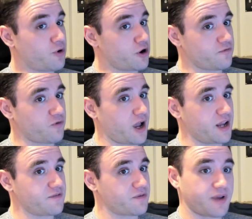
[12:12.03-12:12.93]
Part of
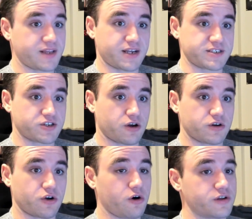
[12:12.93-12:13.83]
why I even made that
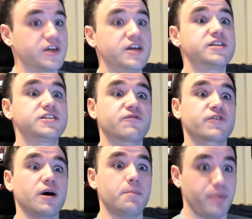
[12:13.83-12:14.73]
song called
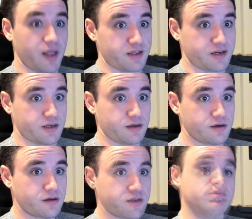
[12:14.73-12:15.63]
Different Ability,
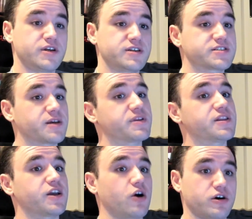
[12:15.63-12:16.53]
because
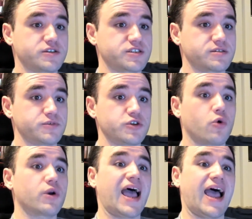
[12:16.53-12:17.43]
something like autism you
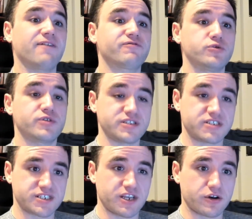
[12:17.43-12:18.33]
don't have to
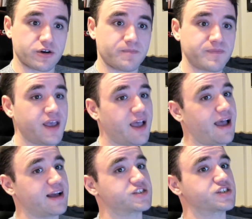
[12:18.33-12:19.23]
consider
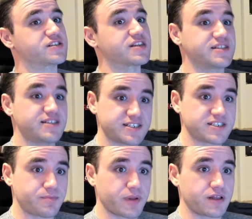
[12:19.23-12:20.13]
as just a
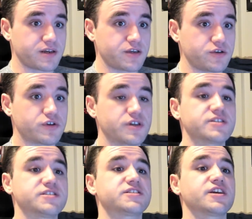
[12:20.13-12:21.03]
disability, you can
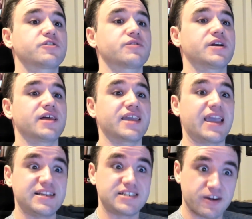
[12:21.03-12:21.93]
consider it
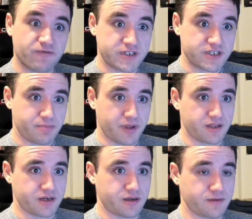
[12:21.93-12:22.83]
like a different
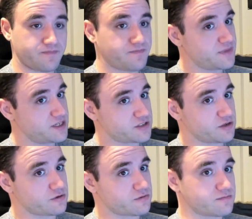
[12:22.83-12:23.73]
ability.
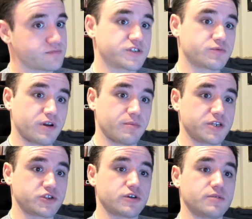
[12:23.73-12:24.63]
So just want to
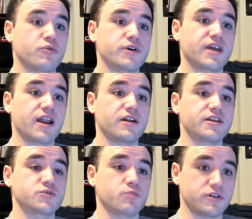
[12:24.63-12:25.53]
make sure to point that
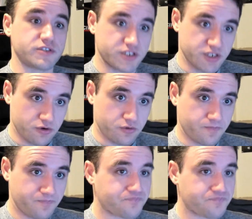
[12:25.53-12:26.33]
out as well too.